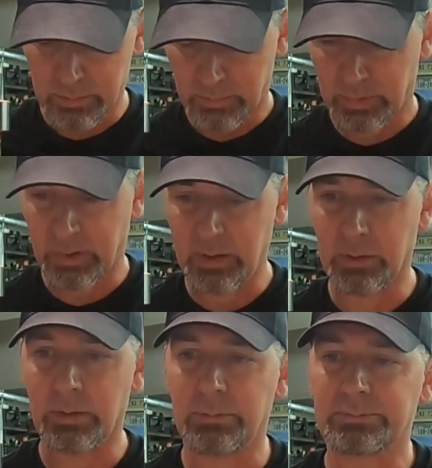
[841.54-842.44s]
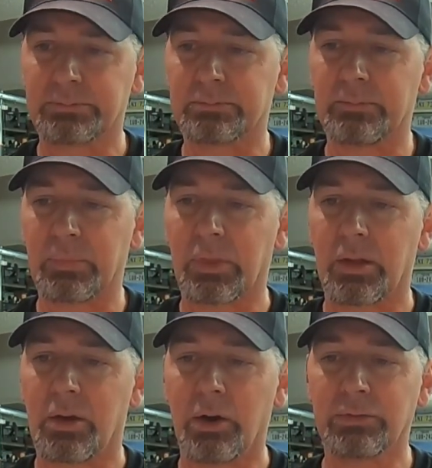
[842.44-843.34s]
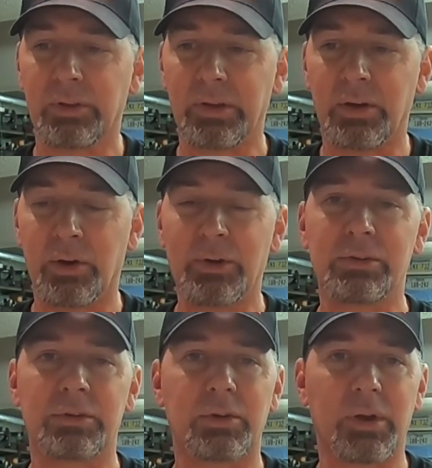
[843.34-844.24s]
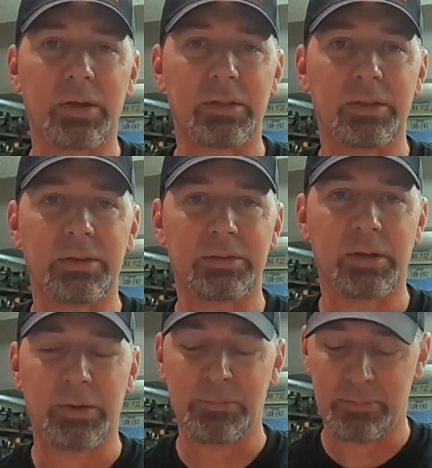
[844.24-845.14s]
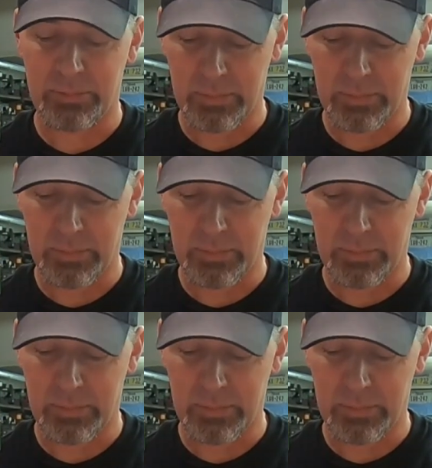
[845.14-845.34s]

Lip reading: steel, hopefully hardened correctly this time,